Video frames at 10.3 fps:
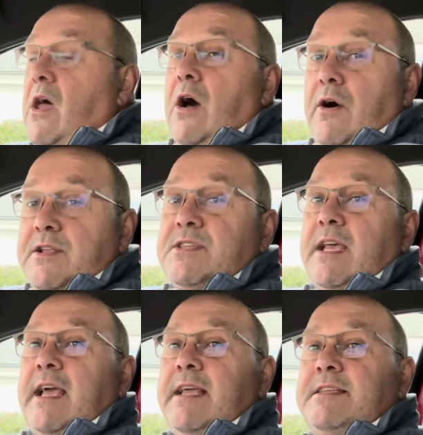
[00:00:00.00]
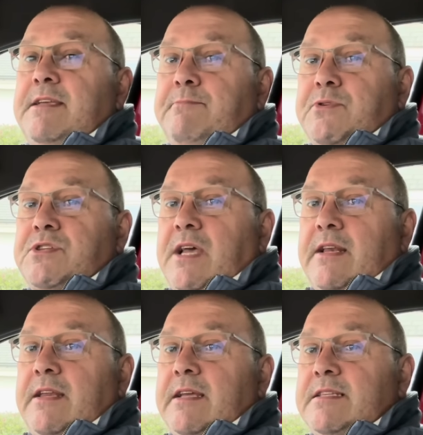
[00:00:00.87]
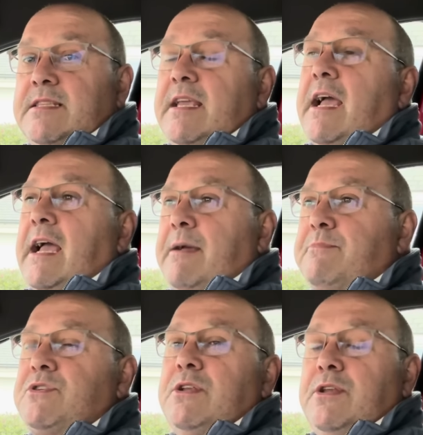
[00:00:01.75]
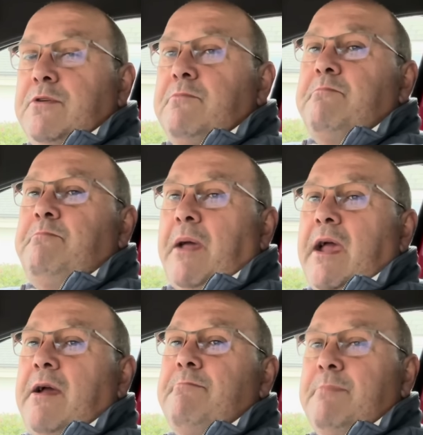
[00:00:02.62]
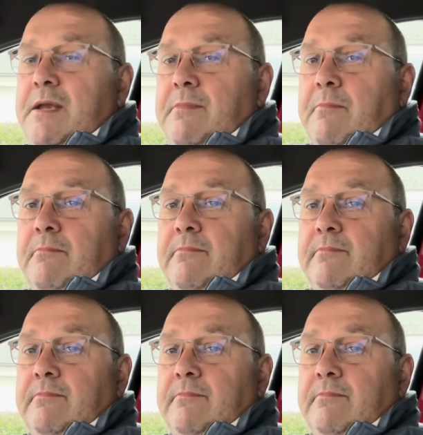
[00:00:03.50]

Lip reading: I'd say 18% is the absolute bare minimum.